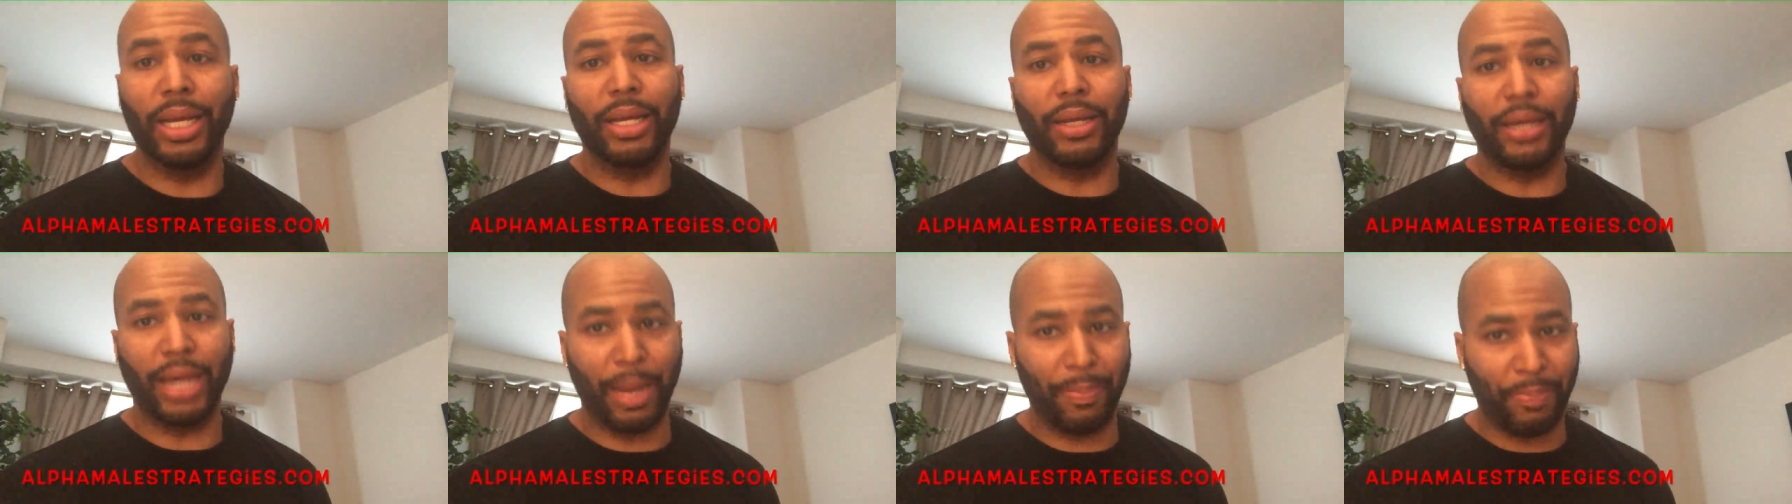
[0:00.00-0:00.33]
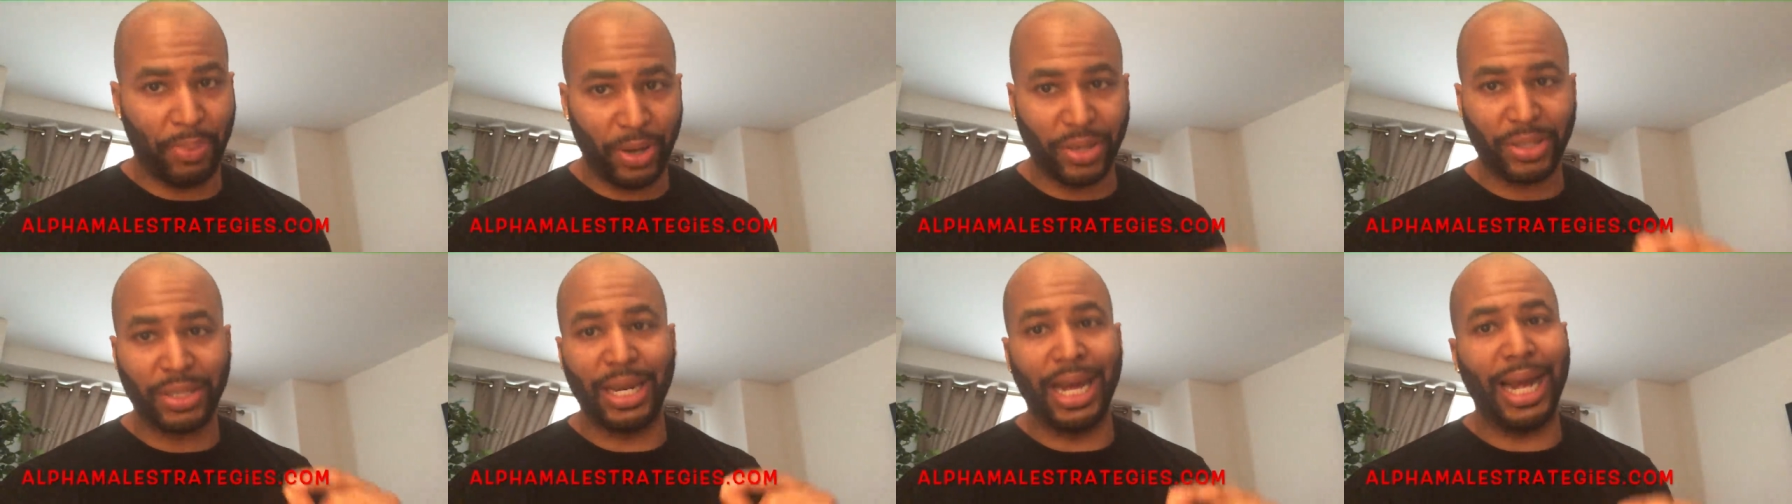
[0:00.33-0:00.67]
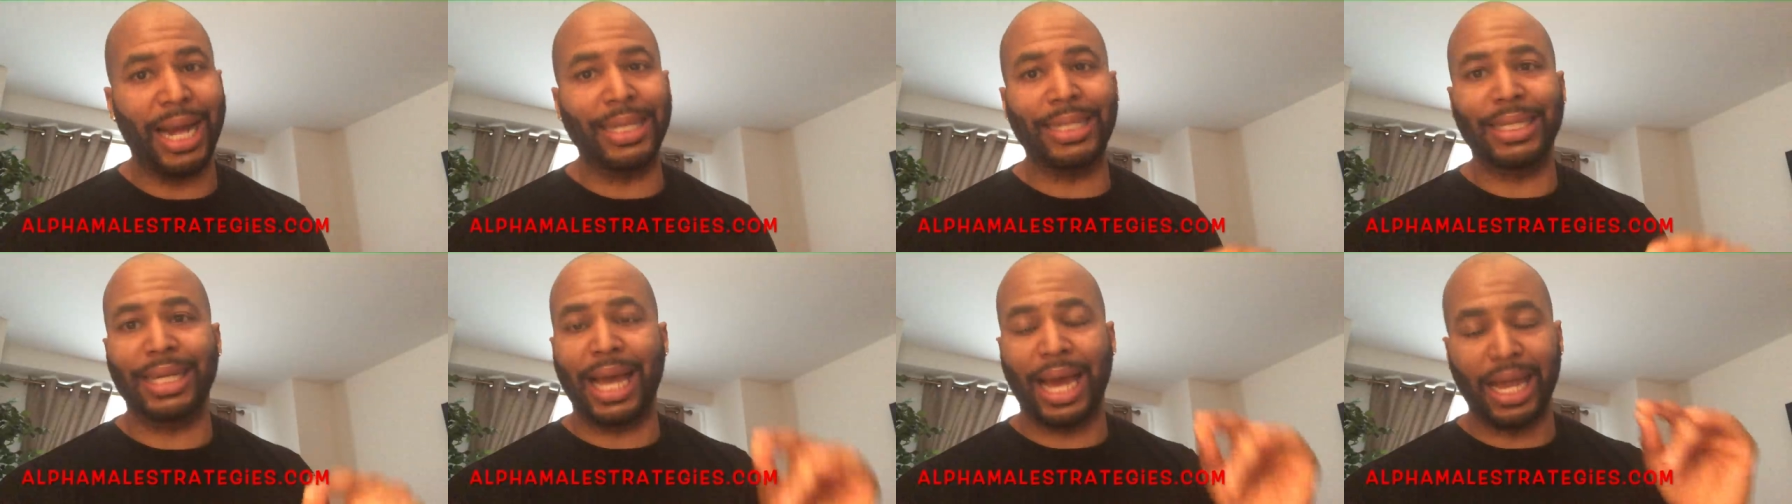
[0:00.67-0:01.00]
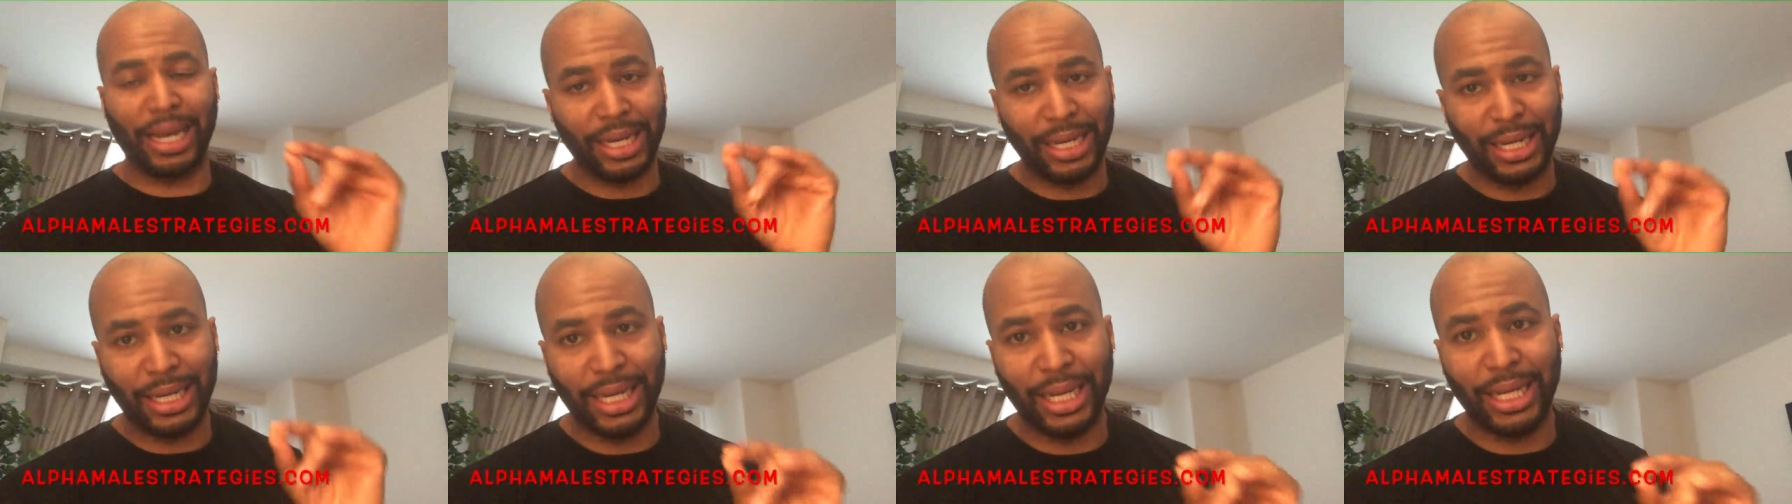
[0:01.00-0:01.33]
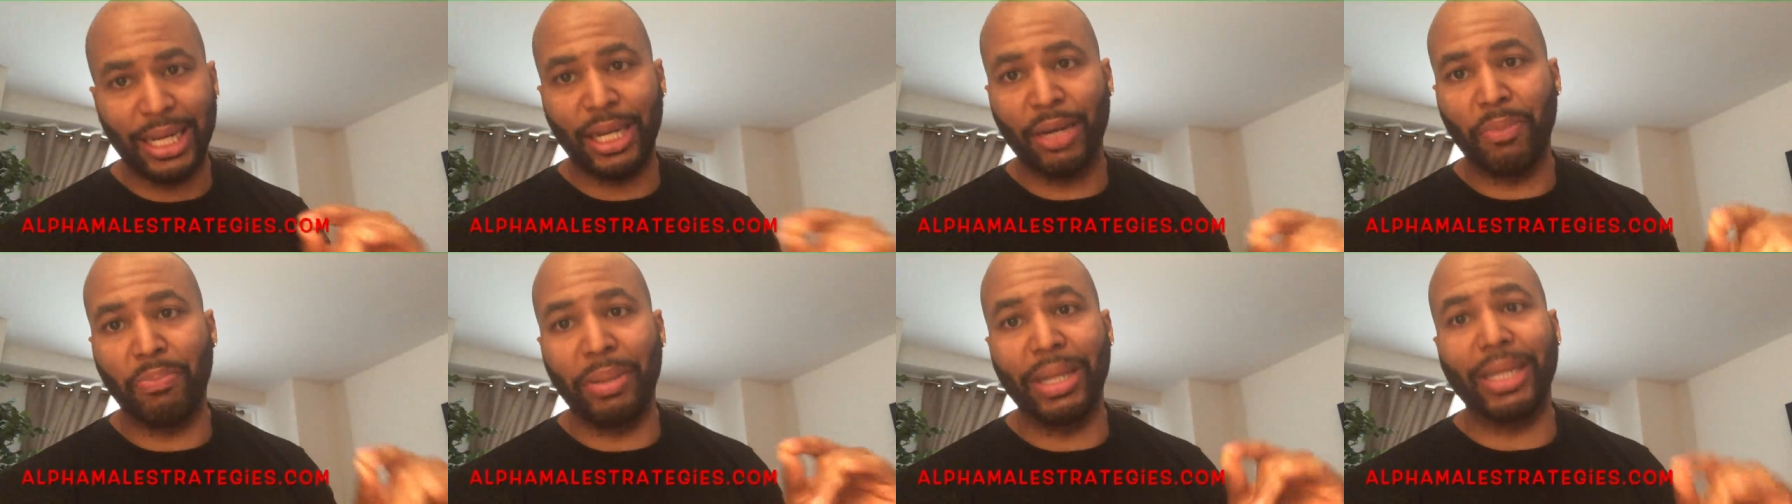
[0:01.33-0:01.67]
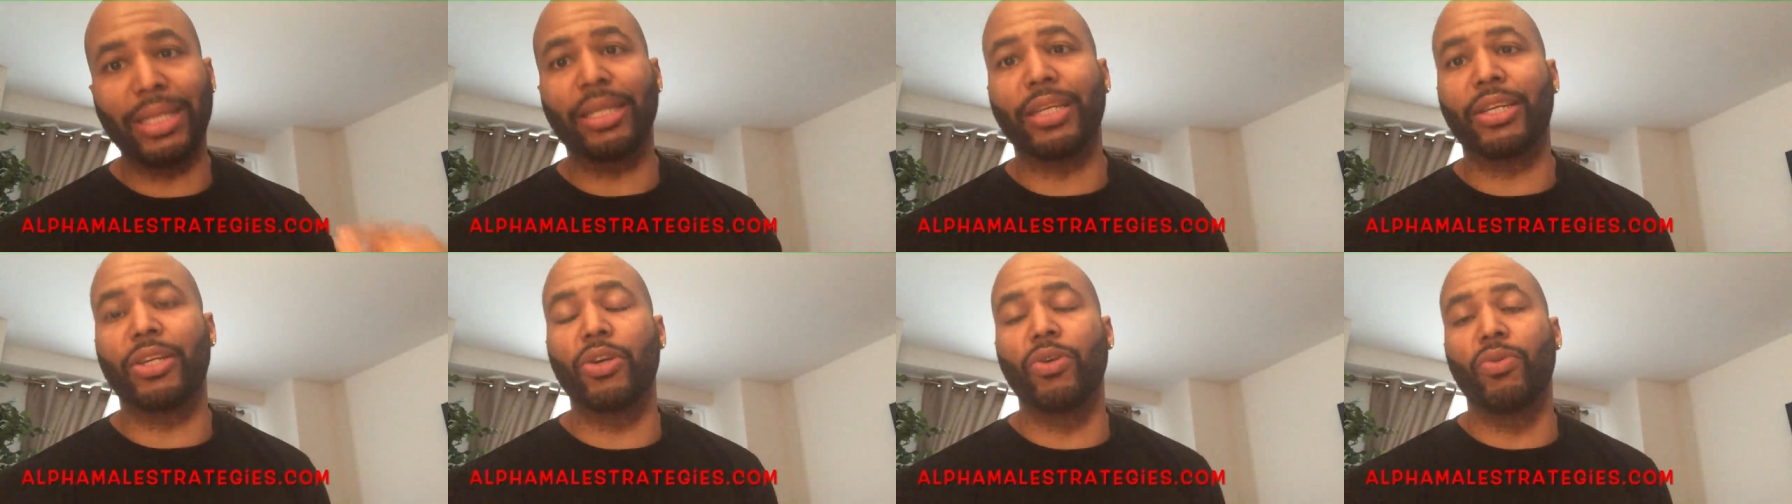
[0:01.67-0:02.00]
Their personality got a little bit
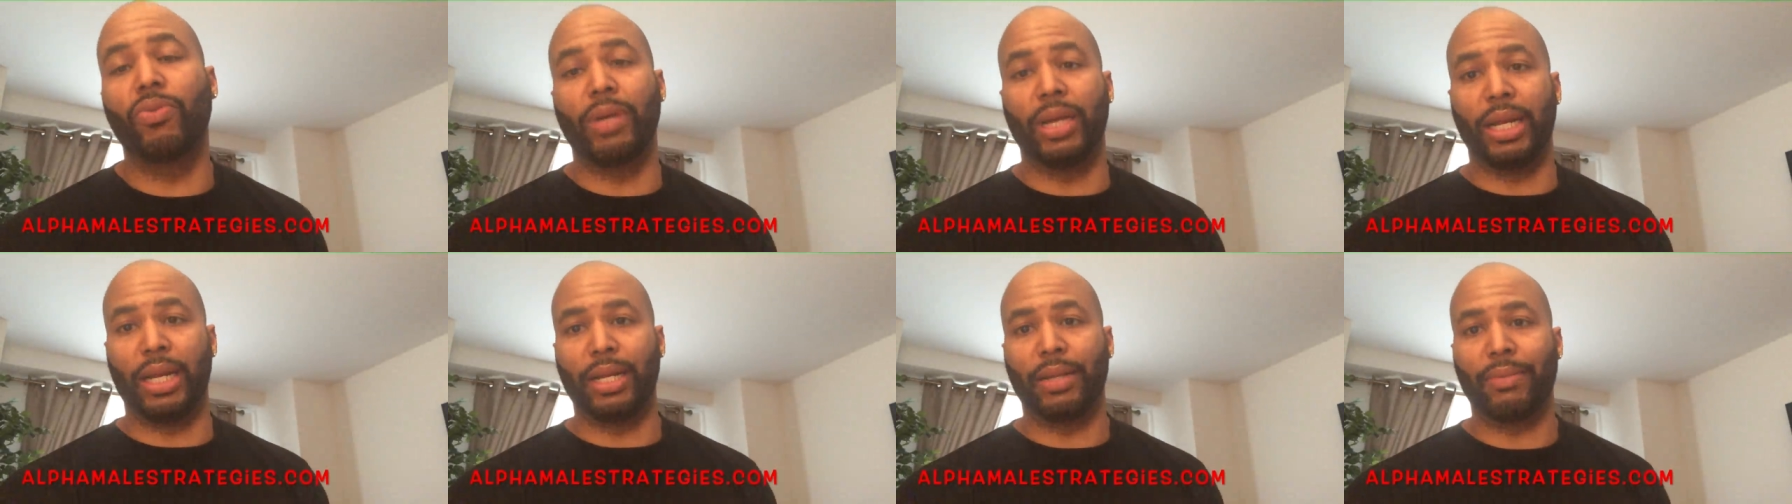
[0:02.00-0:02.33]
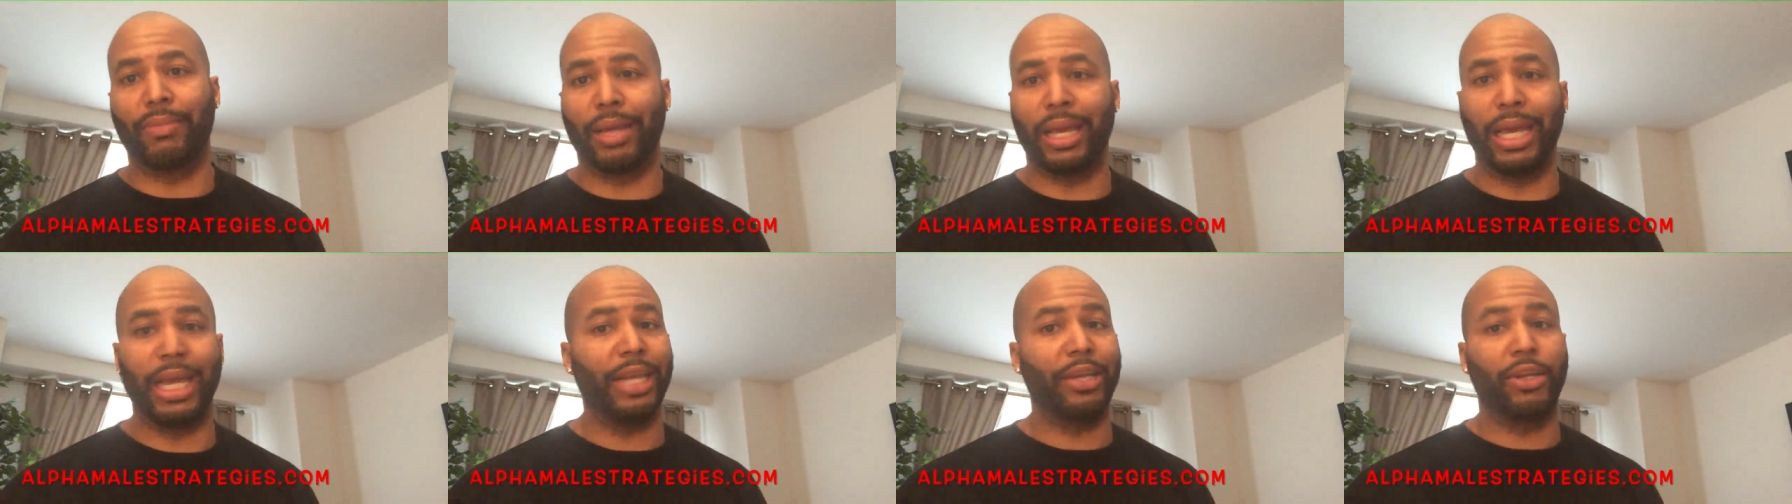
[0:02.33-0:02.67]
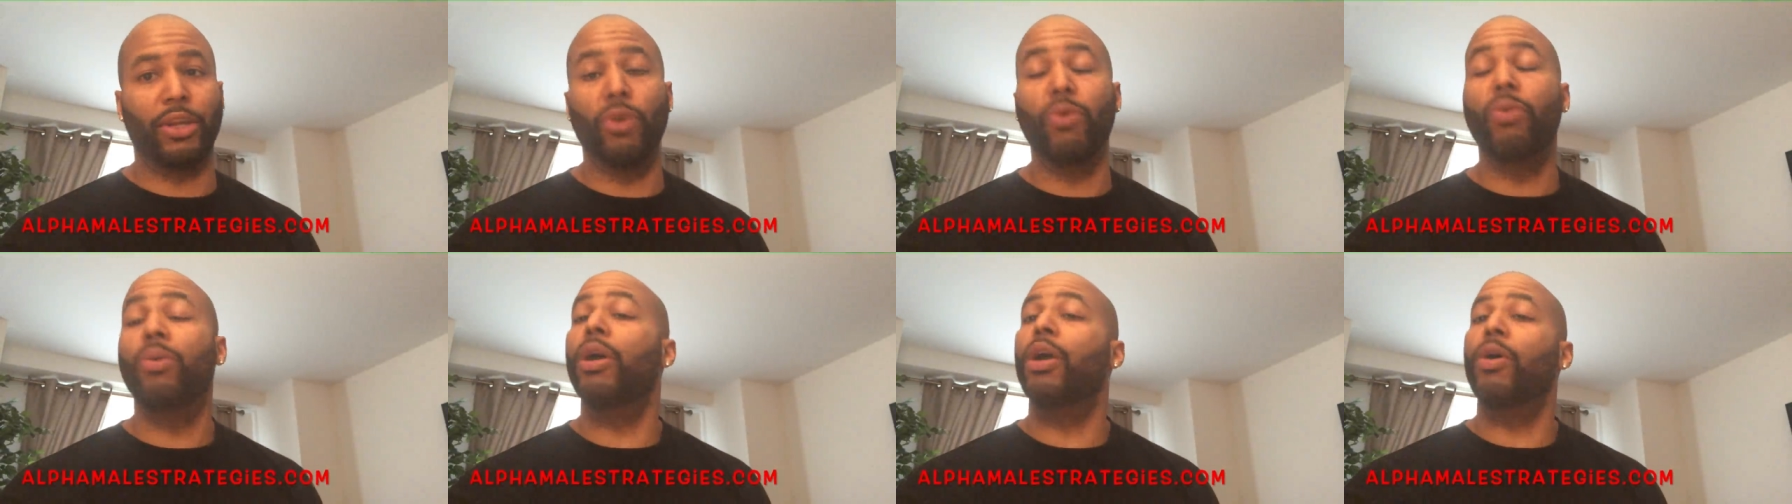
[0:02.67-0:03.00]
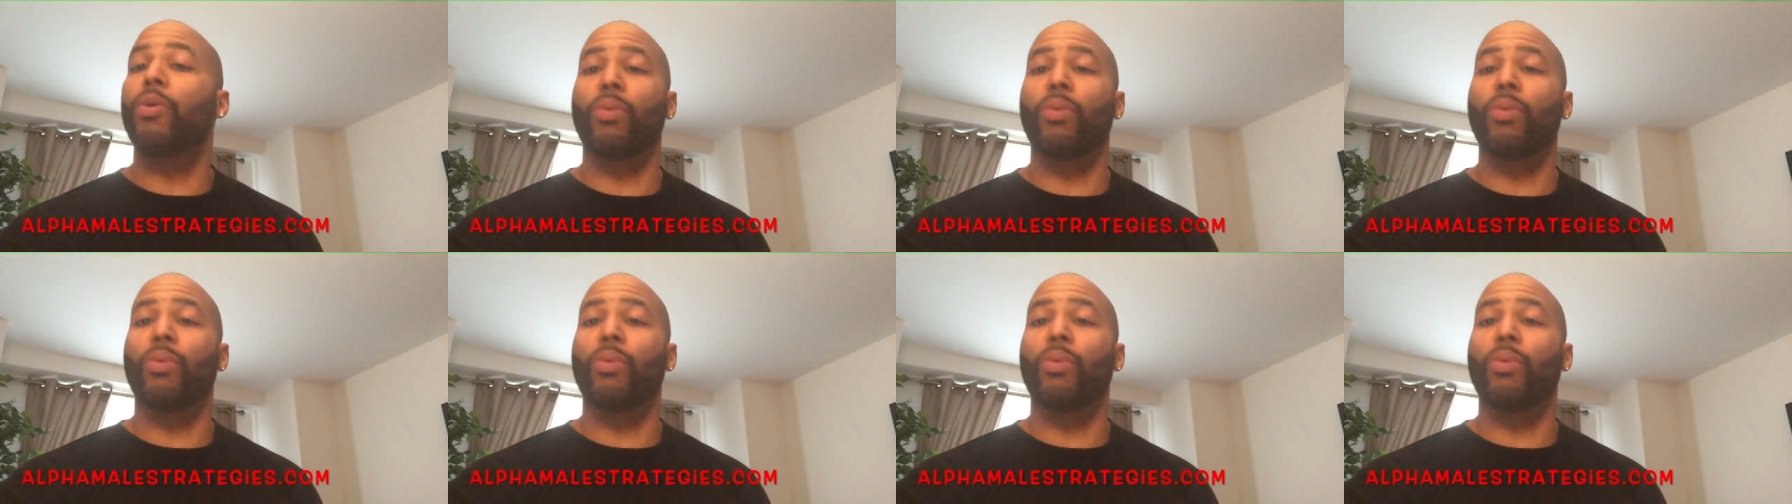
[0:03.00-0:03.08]
to do with it. It do.